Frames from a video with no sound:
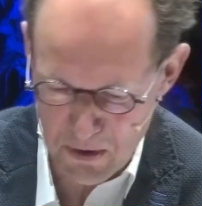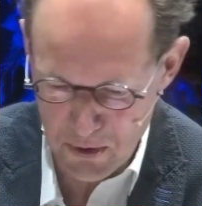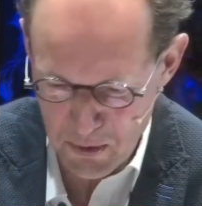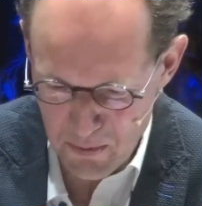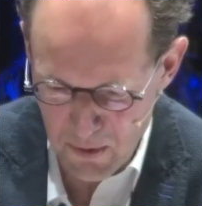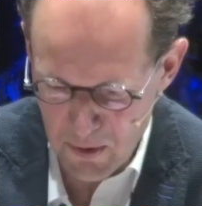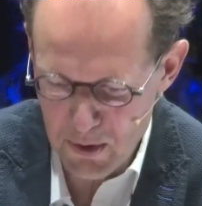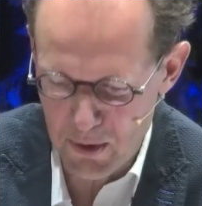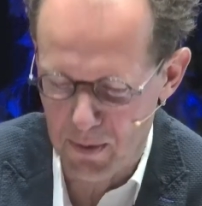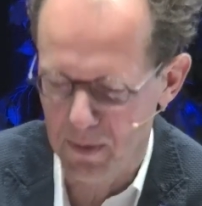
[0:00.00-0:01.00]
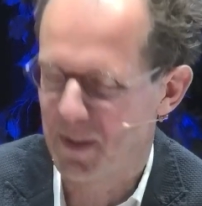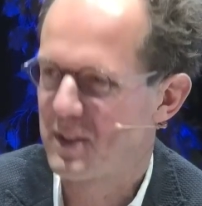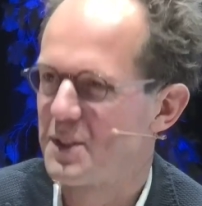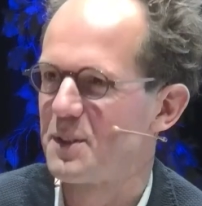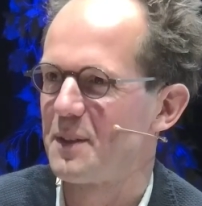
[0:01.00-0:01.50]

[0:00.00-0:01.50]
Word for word: you were also on this